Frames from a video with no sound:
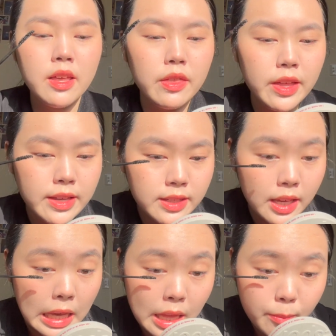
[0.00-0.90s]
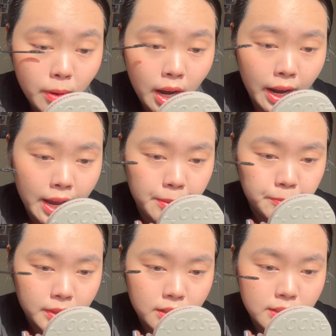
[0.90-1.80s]
this in my
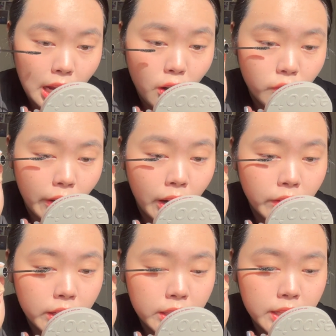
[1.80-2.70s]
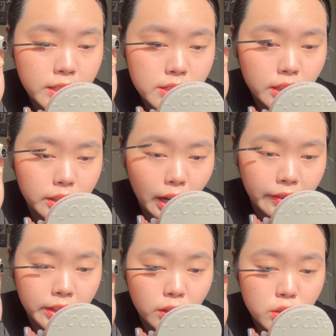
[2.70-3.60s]
Stylevana kit. I
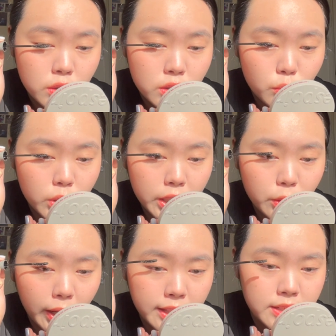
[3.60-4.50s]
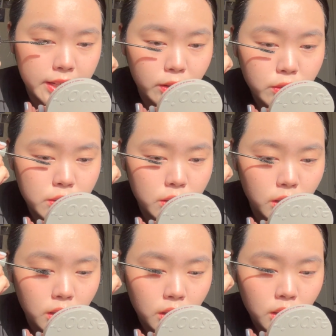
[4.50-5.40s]
think this was a really great deal,
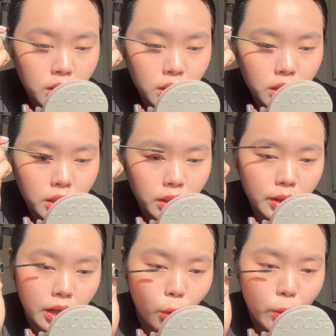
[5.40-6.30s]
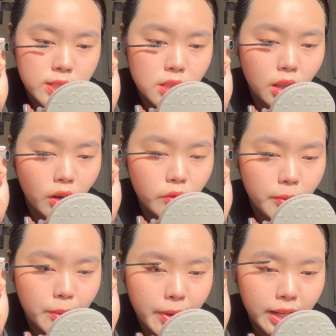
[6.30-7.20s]
so always love
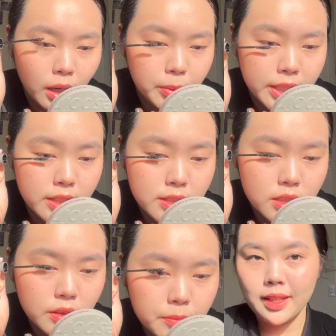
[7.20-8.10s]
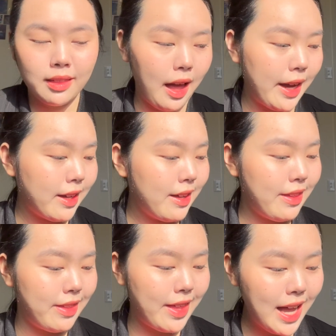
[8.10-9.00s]
my makeup kits. Like
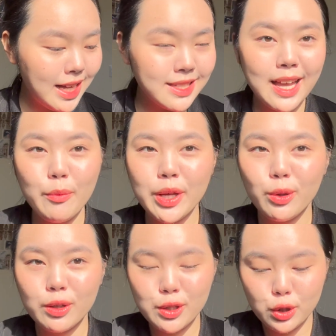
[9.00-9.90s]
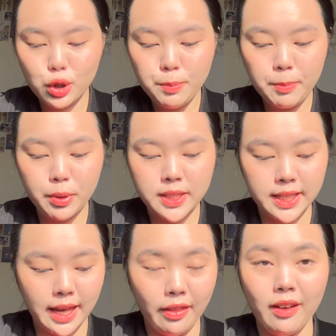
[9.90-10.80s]
that, and we look super put
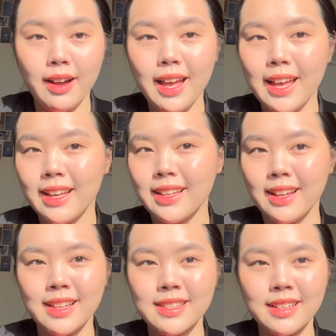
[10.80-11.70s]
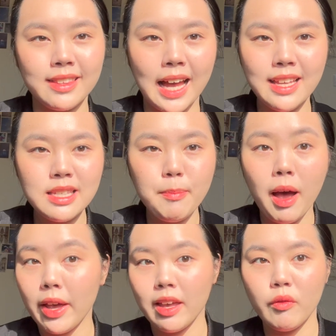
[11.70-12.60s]
together, and that is
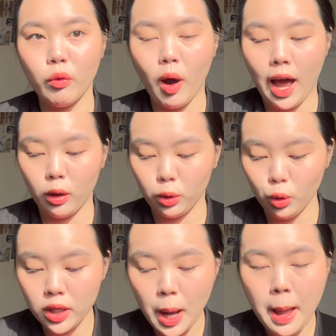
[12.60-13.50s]
about it for our look.